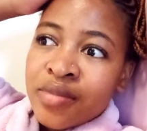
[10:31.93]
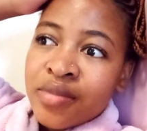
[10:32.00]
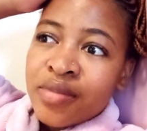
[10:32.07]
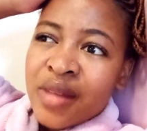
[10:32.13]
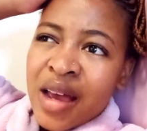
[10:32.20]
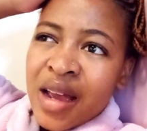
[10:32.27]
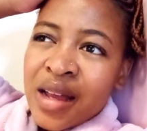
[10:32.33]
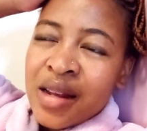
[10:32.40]

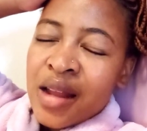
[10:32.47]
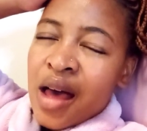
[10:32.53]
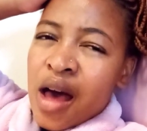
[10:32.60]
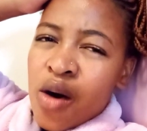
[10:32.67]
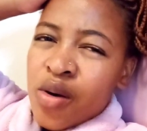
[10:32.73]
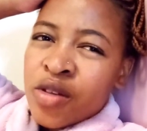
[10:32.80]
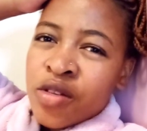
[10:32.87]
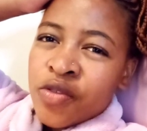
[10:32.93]
nine
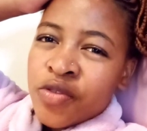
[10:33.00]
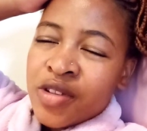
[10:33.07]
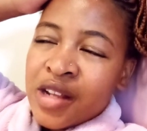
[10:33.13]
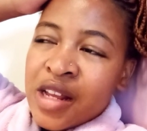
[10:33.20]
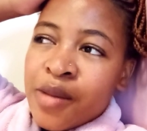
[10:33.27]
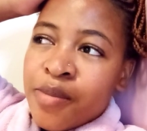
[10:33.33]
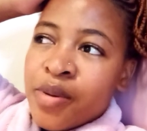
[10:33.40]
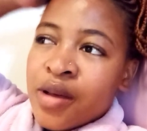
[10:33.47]
hours of
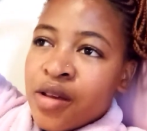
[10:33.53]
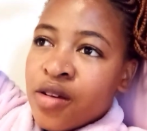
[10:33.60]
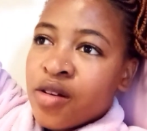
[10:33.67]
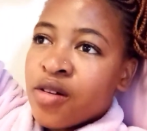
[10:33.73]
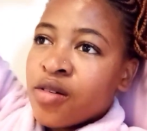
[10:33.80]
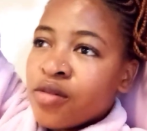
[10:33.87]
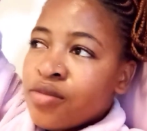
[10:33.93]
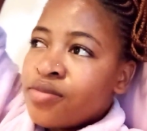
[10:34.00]
sleep, you
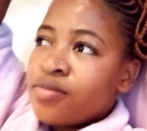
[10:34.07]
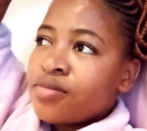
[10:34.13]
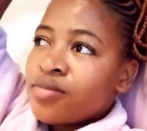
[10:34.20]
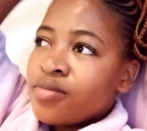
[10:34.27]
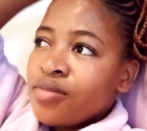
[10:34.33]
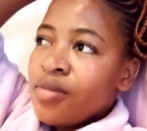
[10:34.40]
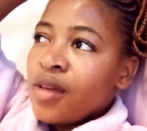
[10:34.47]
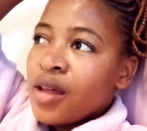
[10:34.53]
know,
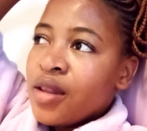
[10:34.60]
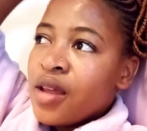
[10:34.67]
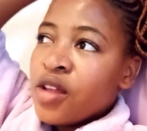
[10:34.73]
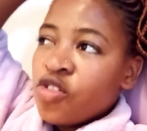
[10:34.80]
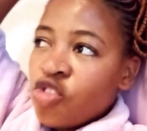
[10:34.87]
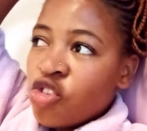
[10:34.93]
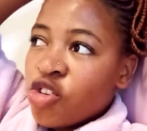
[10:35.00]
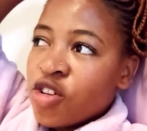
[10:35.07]

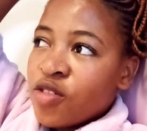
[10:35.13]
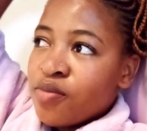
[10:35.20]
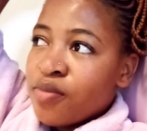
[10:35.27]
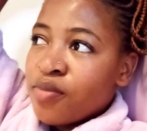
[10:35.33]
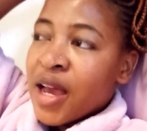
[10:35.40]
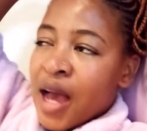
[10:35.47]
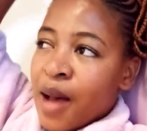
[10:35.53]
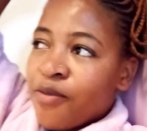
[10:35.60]
that should
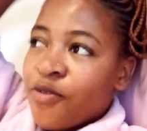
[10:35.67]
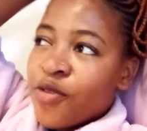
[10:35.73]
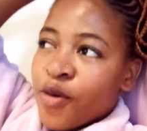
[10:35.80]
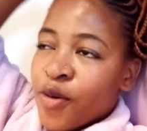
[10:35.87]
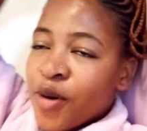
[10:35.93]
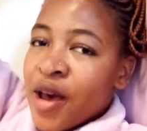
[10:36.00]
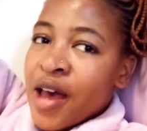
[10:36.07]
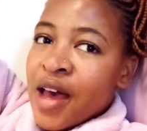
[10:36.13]
make up
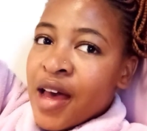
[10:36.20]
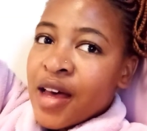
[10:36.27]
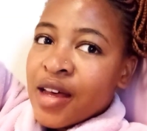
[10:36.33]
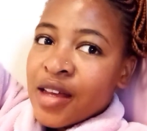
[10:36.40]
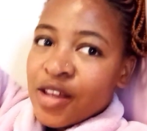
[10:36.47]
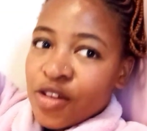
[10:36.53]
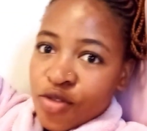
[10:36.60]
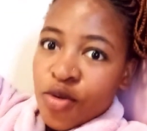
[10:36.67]
for
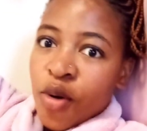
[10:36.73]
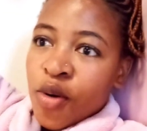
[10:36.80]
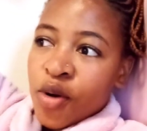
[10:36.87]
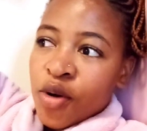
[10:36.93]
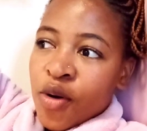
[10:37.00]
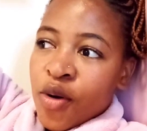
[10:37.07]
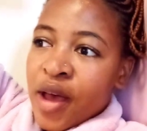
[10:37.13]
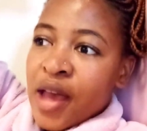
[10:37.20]

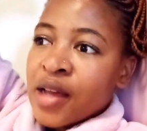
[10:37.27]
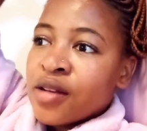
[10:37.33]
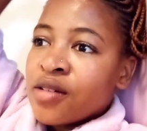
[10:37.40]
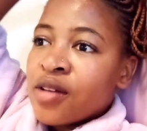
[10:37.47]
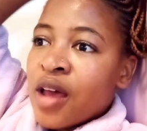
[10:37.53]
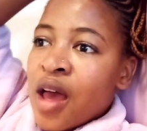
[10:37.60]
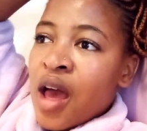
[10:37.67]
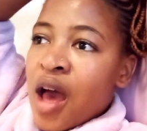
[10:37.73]
izolo and
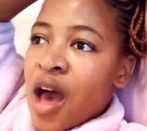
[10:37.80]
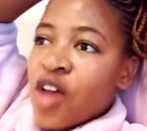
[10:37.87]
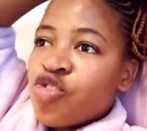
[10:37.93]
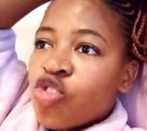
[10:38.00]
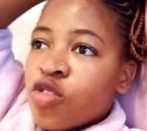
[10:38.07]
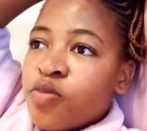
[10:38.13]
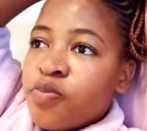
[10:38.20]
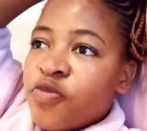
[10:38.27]
I
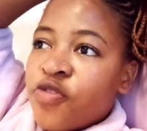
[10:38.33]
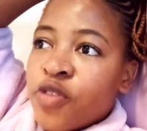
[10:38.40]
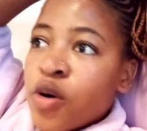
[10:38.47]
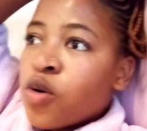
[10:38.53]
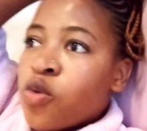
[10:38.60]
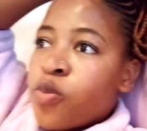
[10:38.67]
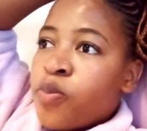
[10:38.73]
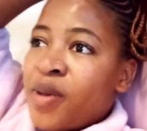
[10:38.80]
should
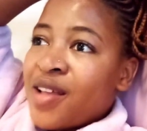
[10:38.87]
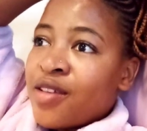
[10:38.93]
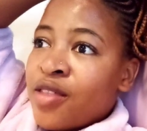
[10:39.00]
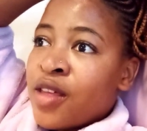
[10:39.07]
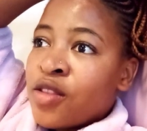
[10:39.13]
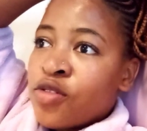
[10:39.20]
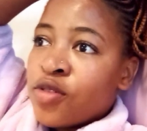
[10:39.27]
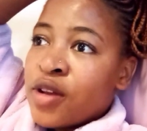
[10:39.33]
feel better
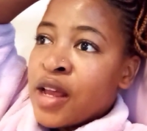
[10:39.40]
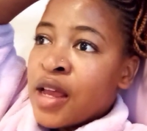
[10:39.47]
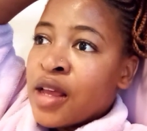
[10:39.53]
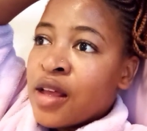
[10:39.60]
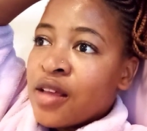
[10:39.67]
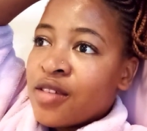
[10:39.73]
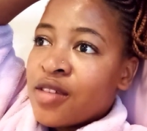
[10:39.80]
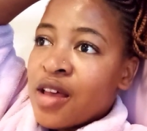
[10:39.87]
than today
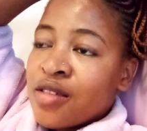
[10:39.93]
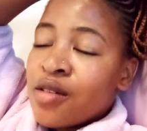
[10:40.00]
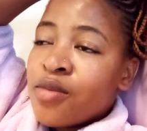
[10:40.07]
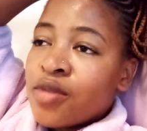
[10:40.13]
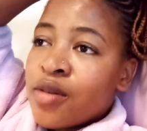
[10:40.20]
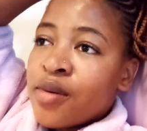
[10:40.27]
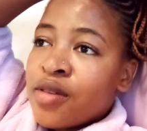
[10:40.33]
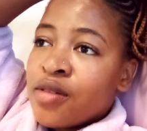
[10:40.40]
kusasa
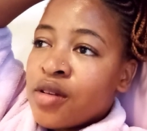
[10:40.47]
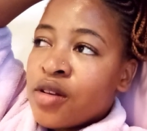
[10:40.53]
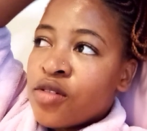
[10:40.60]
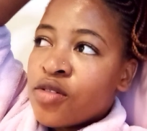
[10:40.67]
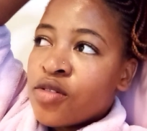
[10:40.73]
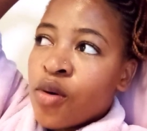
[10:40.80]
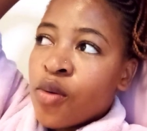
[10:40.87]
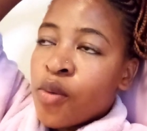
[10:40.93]
emsebenzini
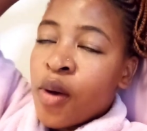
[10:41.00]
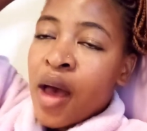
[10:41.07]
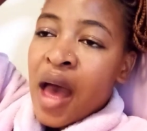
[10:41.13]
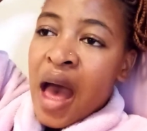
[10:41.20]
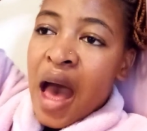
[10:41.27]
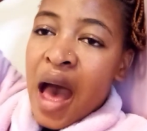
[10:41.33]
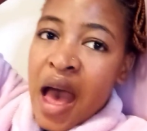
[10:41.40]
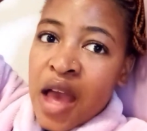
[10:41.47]
so
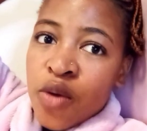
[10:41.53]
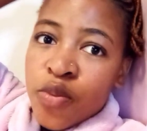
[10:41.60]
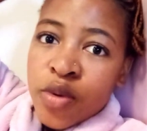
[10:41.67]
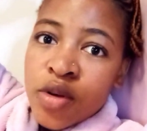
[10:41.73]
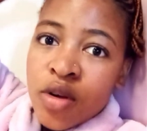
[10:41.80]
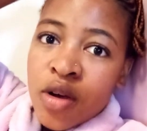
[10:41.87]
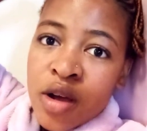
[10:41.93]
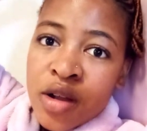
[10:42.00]
I
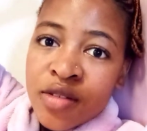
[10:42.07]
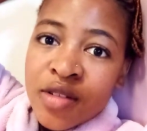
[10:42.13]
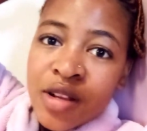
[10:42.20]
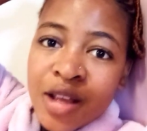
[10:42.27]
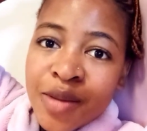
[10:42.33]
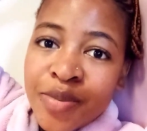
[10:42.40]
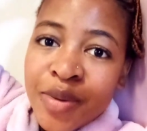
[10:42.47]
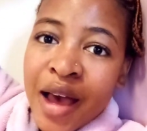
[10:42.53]
will go to
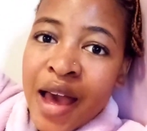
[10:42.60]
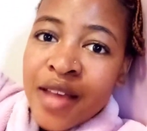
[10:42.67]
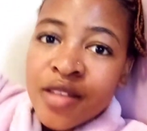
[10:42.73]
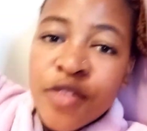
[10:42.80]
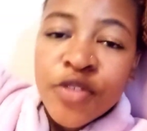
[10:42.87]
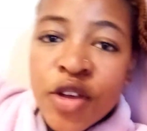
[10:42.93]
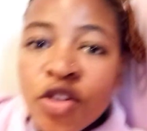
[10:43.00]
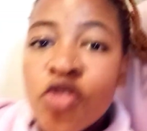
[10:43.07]
sleep guys
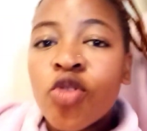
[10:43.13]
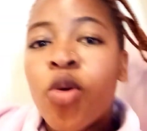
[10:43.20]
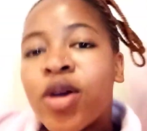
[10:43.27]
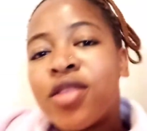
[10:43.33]
if you enjoyed